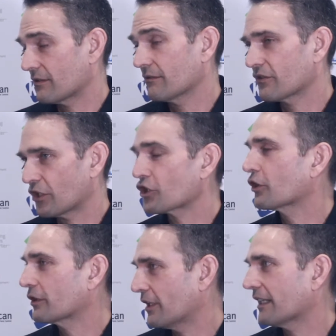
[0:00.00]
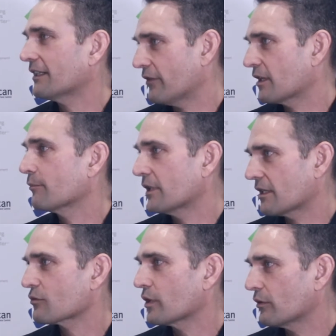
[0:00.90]
such a good connectivity,
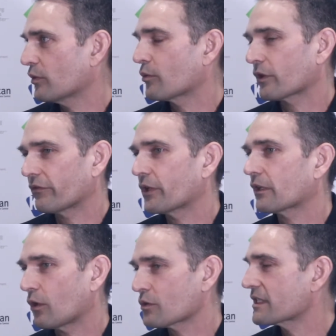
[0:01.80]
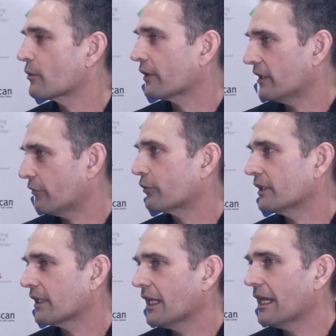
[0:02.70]
because we work very closely with the
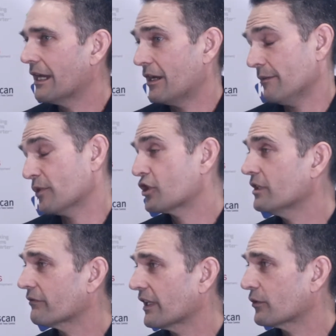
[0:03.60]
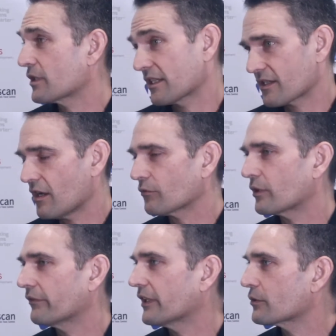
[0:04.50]
different machine vendors and
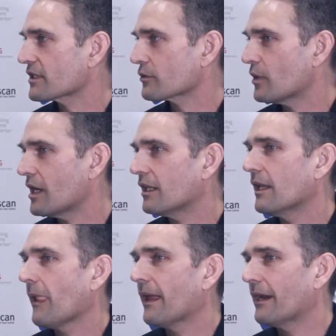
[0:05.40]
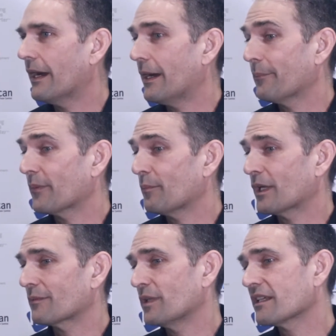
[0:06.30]
software vendors as well.
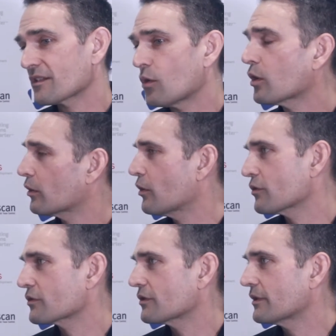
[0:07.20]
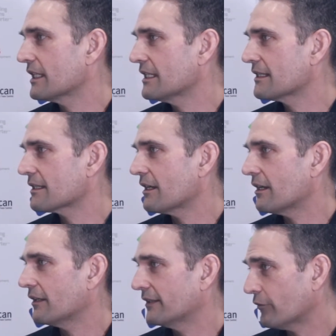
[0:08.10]
But being so close to these
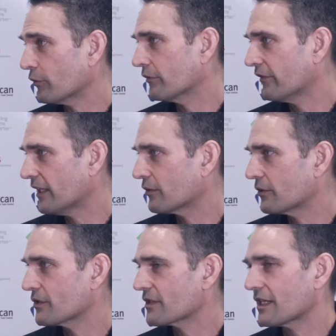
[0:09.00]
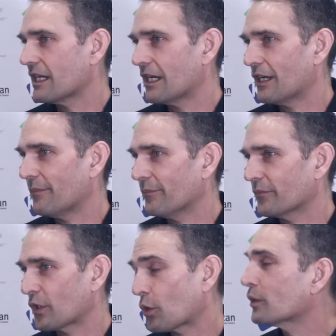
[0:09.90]
different vendors,
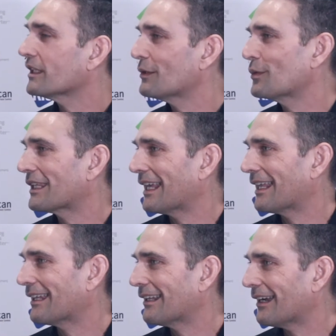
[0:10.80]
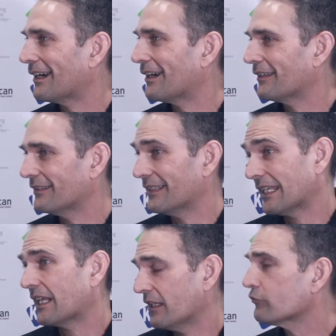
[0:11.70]
not only they
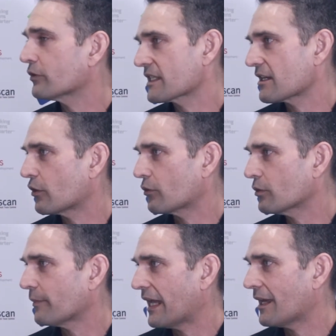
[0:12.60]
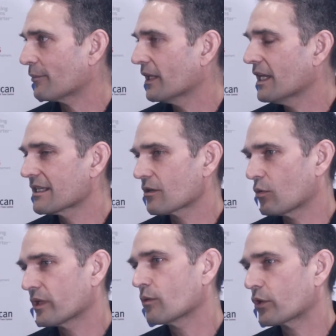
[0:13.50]
can influence our roadmap, so
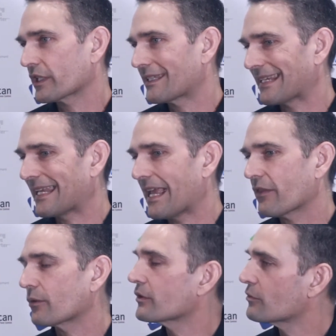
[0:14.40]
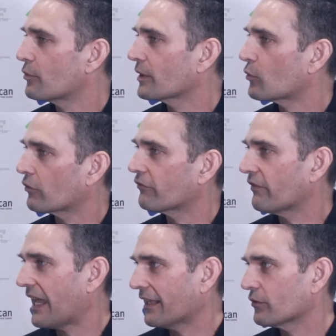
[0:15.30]
we work together to bring more
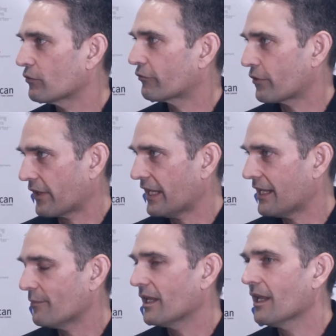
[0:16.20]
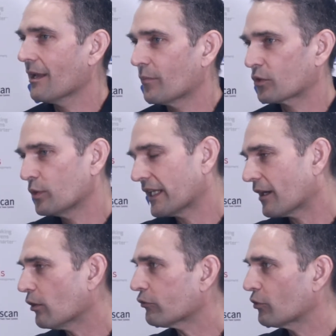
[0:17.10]
value for them, but we
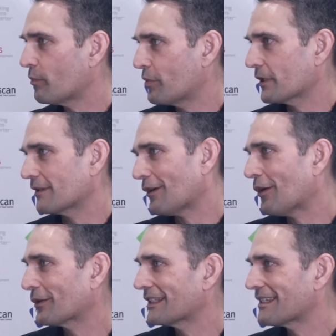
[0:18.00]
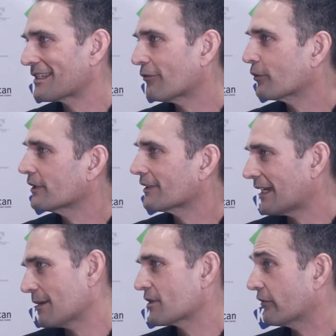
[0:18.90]
can also put all these different
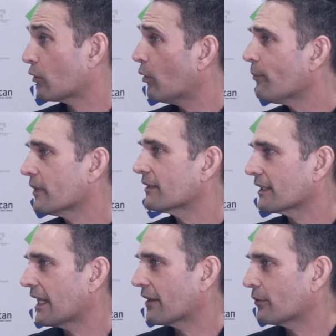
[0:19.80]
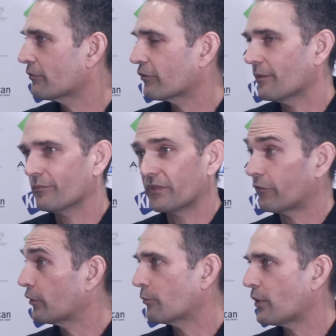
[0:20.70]
types of equipment together from
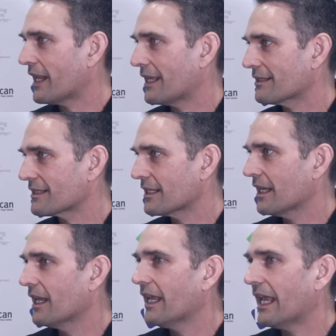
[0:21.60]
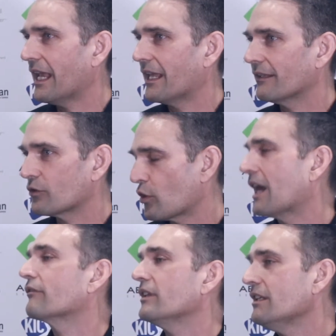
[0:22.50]
different brands and
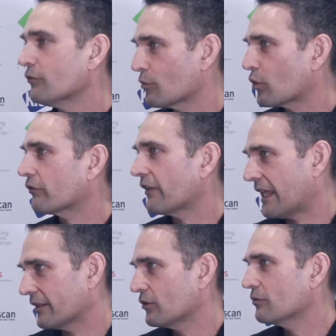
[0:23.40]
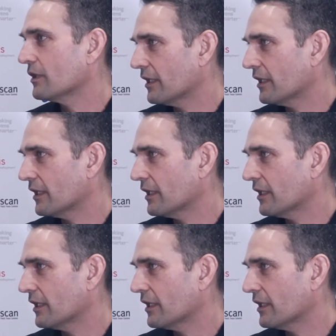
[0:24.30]
drive even more value